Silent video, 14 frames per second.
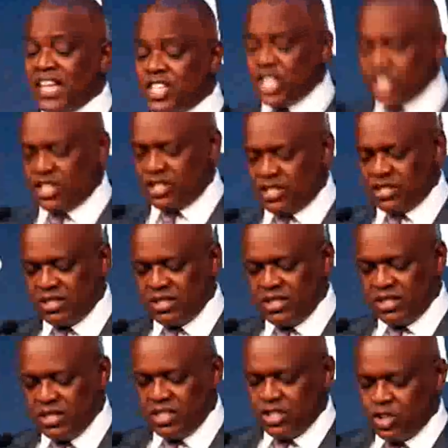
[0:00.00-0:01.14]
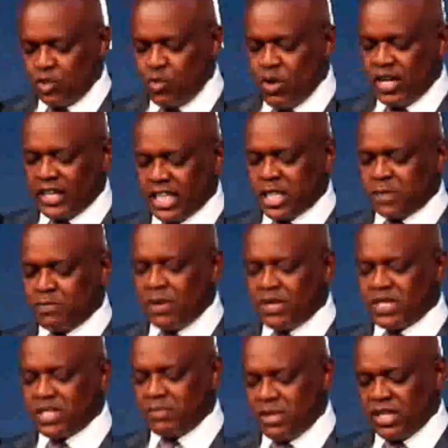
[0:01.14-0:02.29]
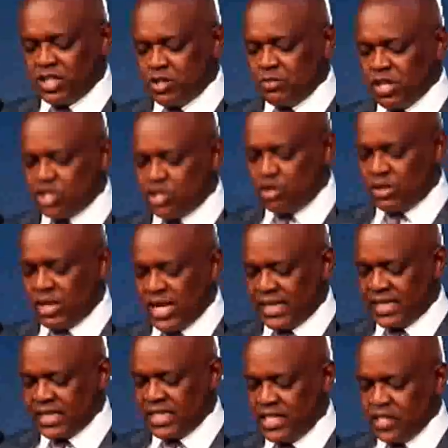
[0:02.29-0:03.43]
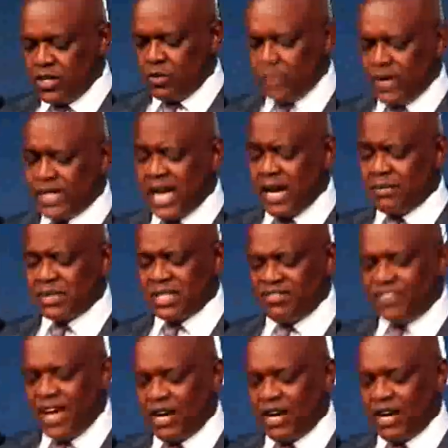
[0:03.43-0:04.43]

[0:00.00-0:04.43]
pledges to work responsibly to make sure that where diamonds are